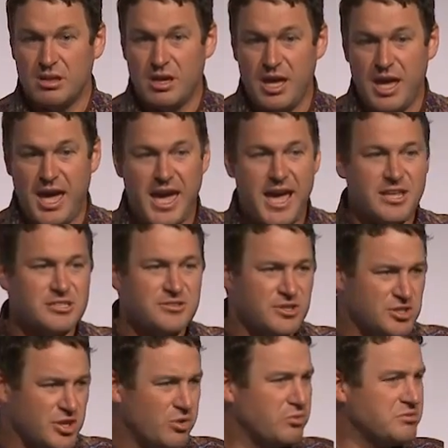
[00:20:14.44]
and the
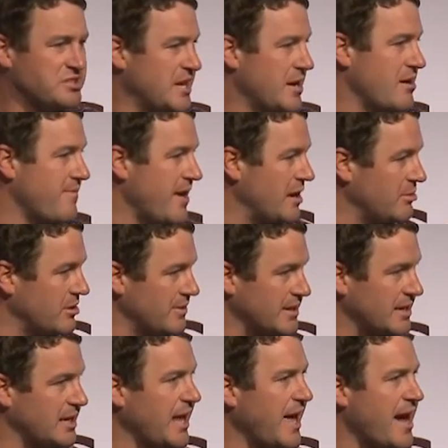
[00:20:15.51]
tools are now available in the
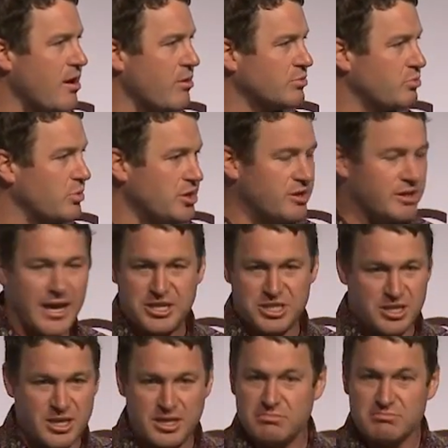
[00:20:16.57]
cloud where you can
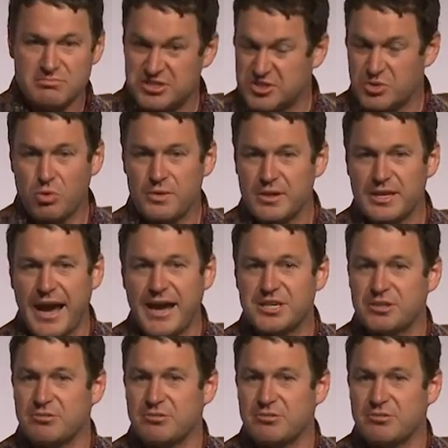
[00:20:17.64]
actually store the data,